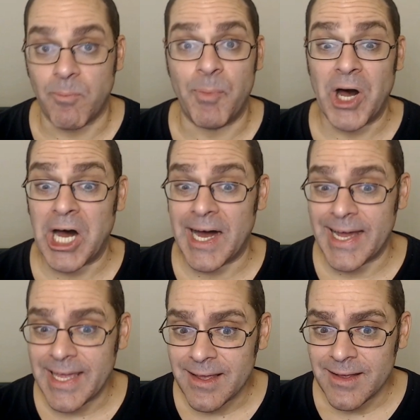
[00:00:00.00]

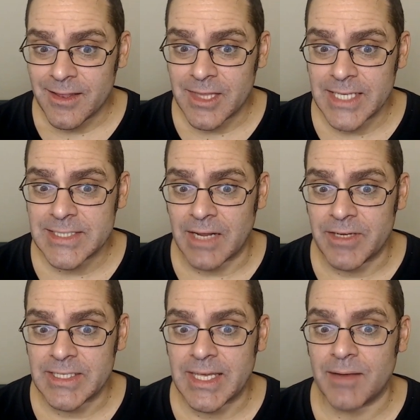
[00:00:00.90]
buy things that have
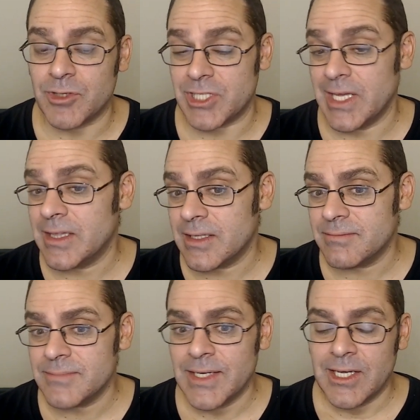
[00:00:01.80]
hidden cameras in
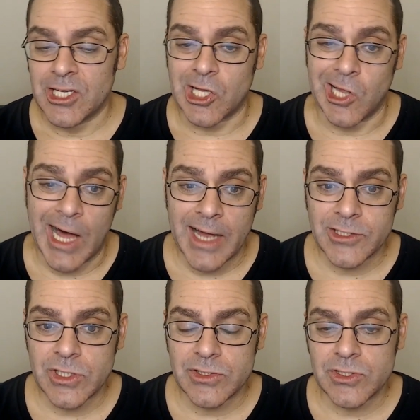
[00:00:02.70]
them,
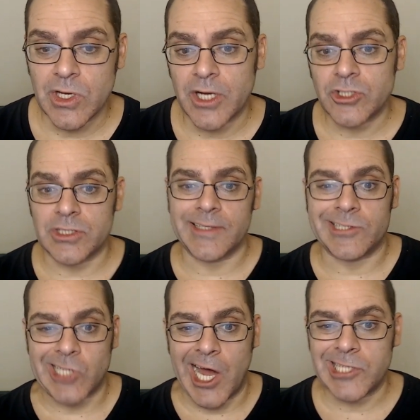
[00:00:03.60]
clocks and such, little
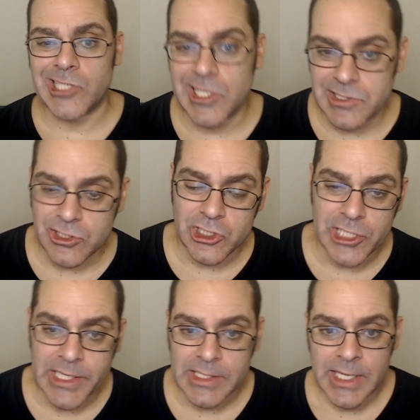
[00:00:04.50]
tchotchkes and
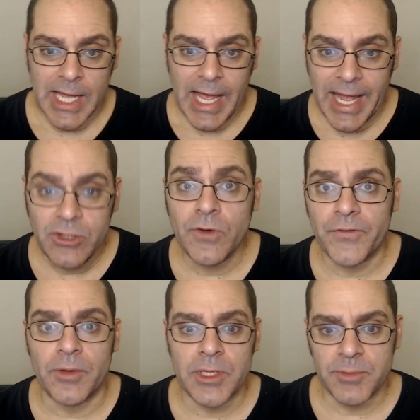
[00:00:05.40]
shit, and you
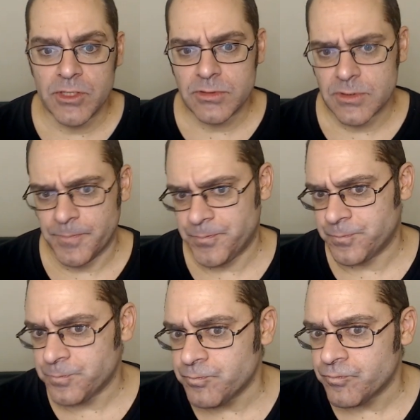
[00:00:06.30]
film the abuse.
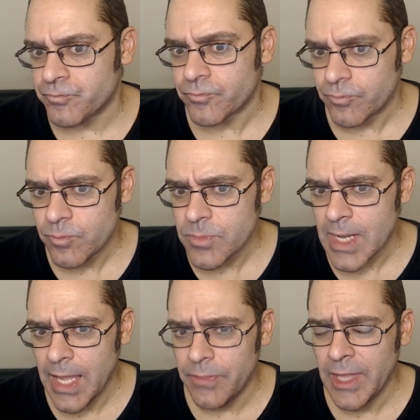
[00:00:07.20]

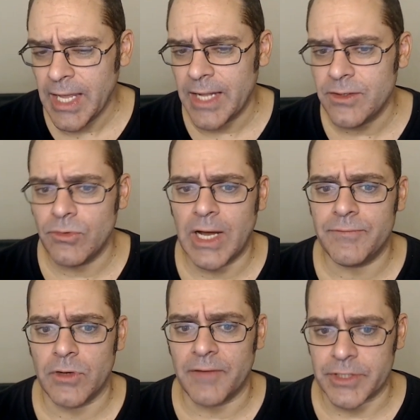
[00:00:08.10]
And then you have
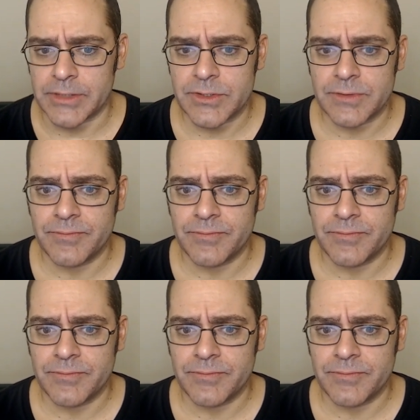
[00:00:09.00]
your evidence